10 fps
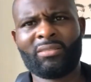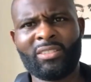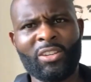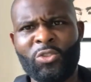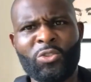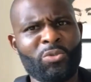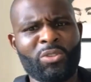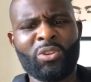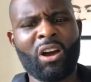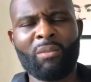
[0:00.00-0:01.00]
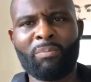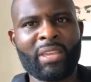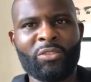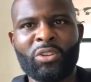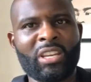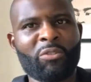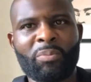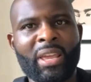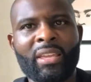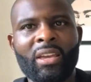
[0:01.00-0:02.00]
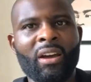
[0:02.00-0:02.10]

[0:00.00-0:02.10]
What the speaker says: You can't play. You can never play.